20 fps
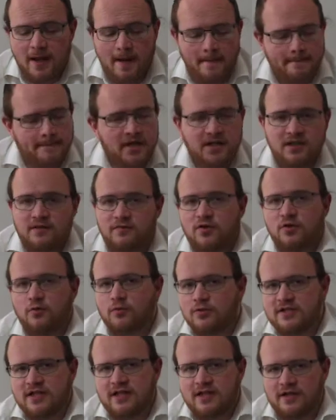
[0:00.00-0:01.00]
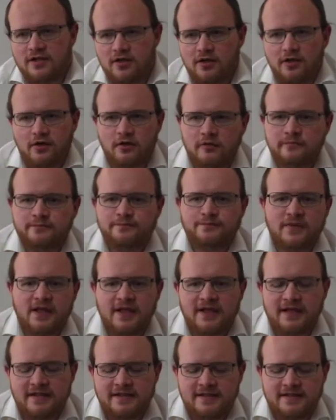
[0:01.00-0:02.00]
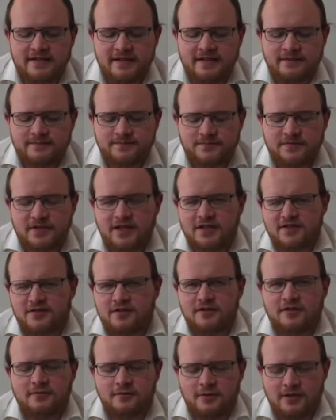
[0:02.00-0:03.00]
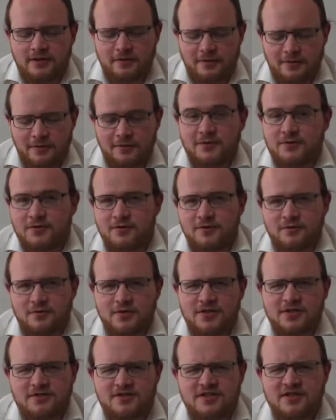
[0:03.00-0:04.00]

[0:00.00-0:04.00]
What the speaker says: But if you were, say, to go, and I saw when I was doing research,